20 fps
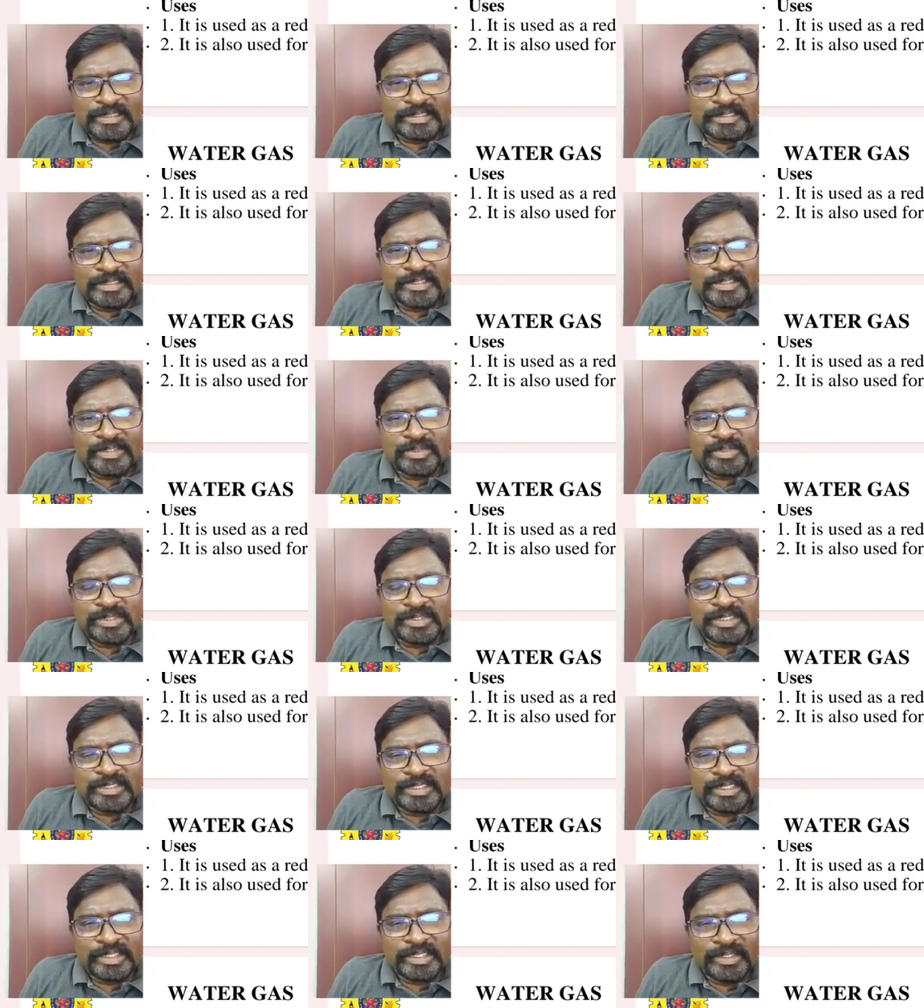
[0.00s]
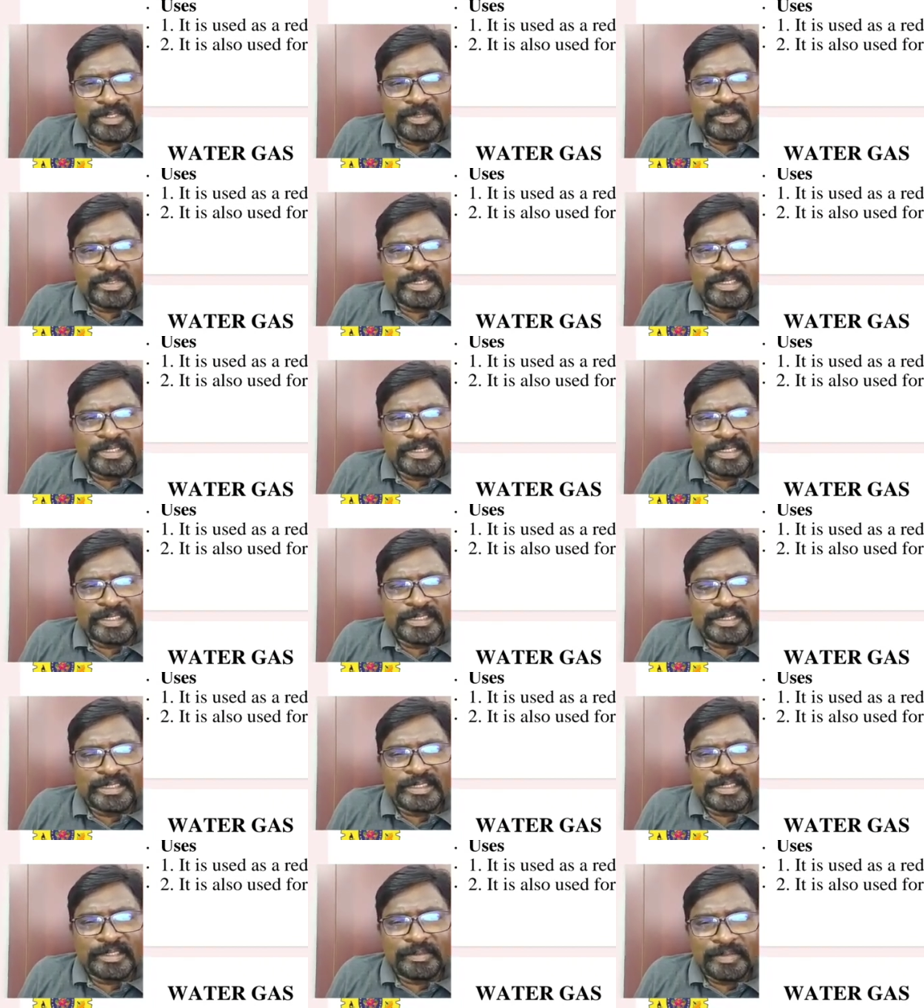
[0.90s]
It is used as a reducing
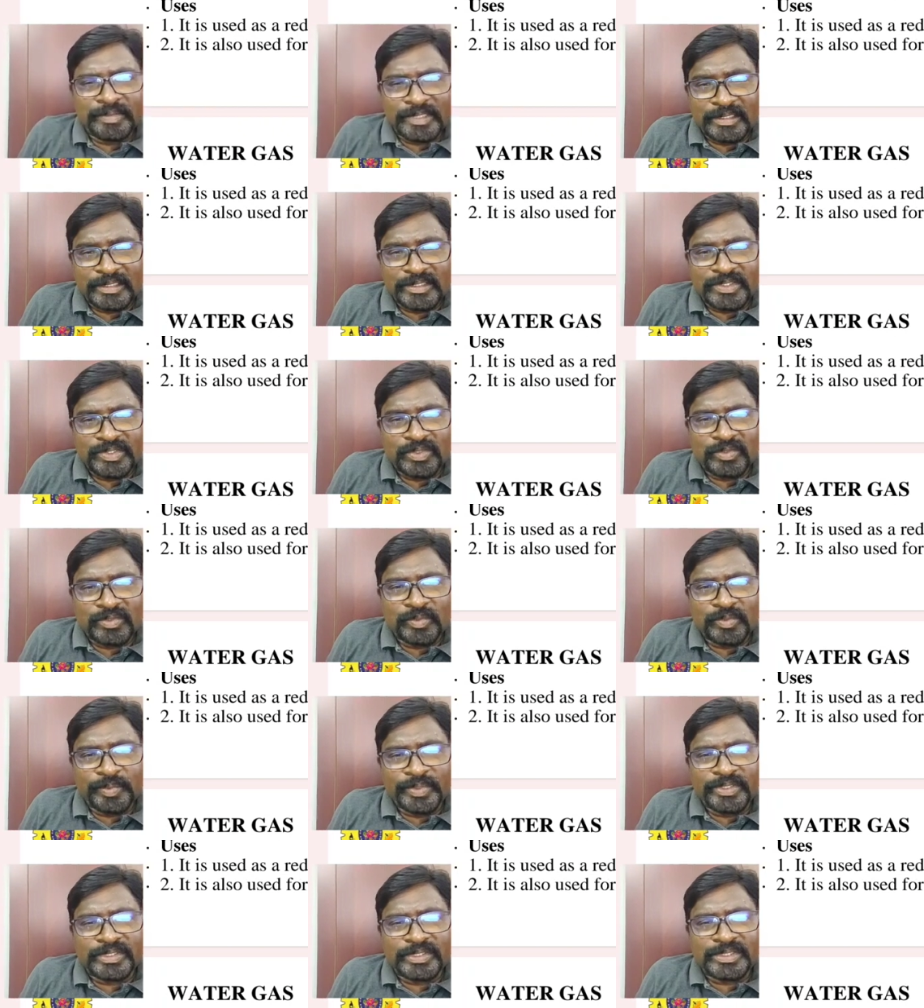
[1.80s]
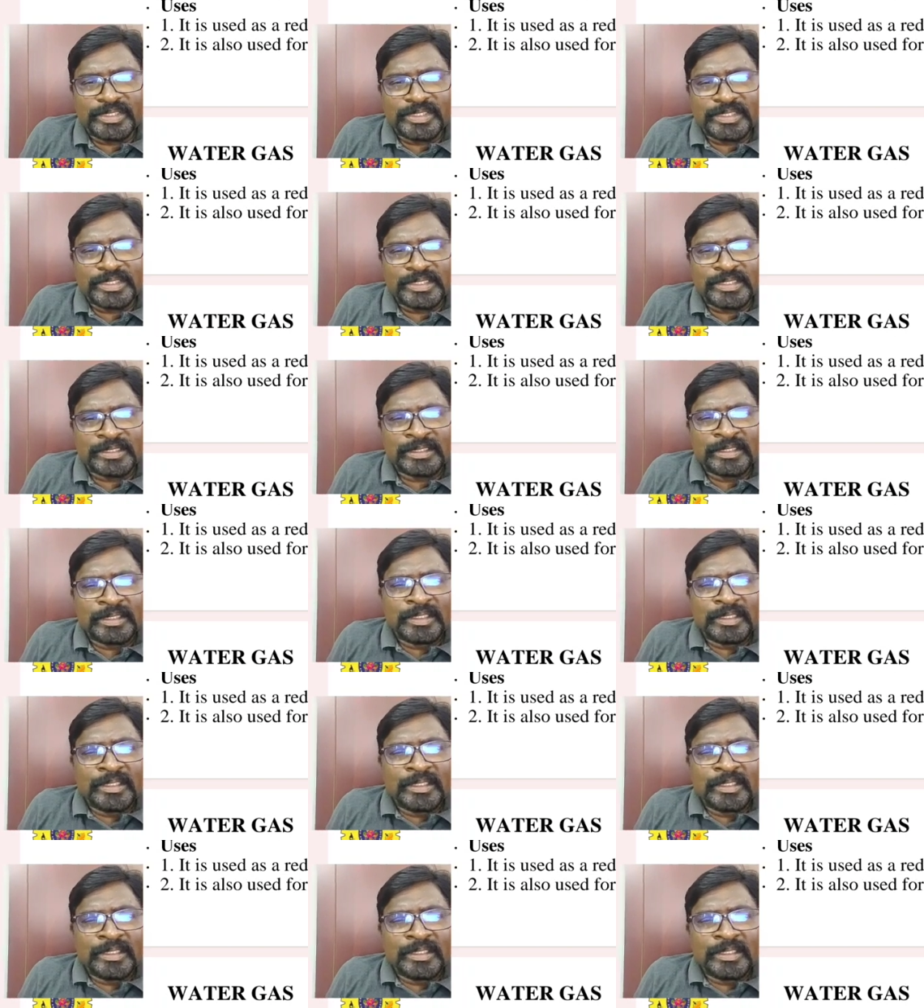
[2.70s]
agent in metallurgical operations.